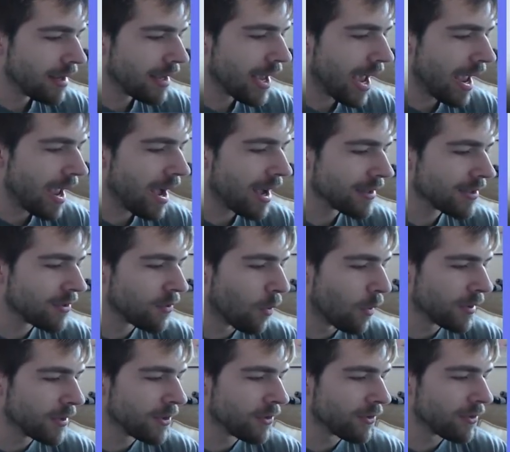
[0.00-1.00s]
Chaos
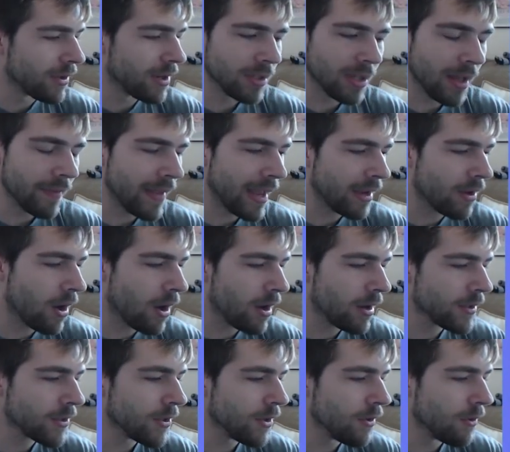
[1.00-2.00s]
Sorcerer. Love that
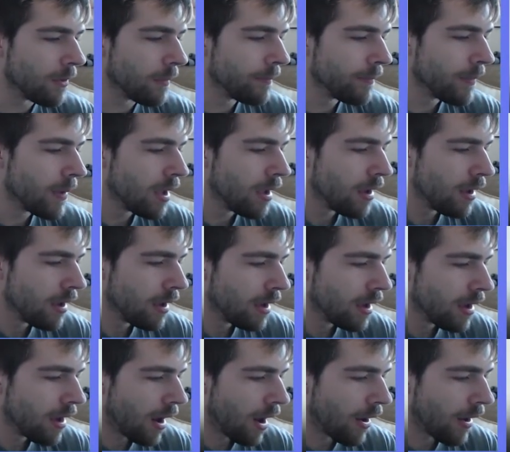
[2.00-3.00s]
card too.
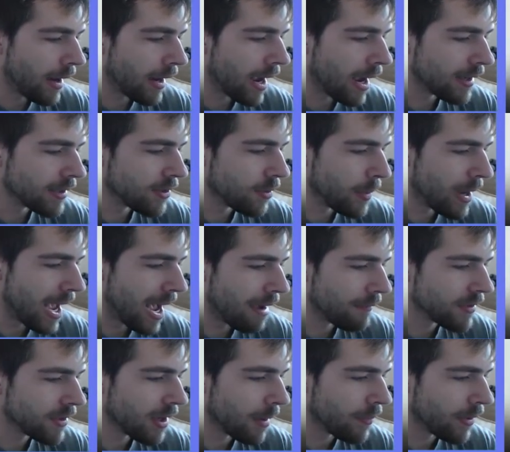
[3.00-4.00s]
All right, guys. Do we
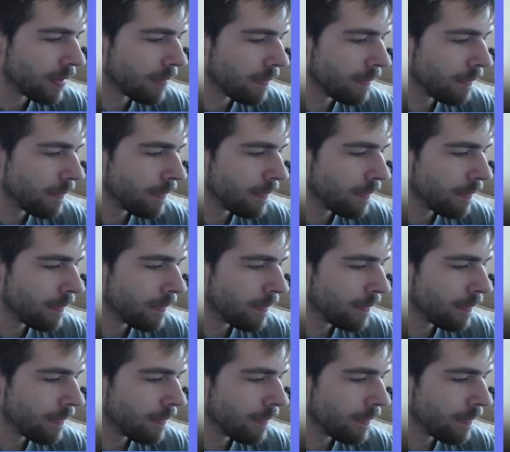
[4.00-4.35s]
have something?